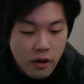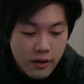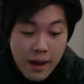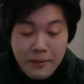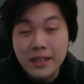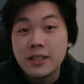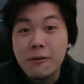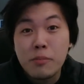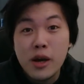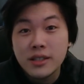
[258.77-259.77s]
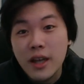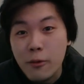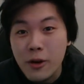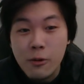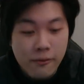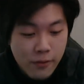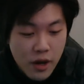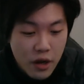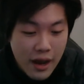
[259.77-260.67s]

Now, myself personally, I really want Virgo,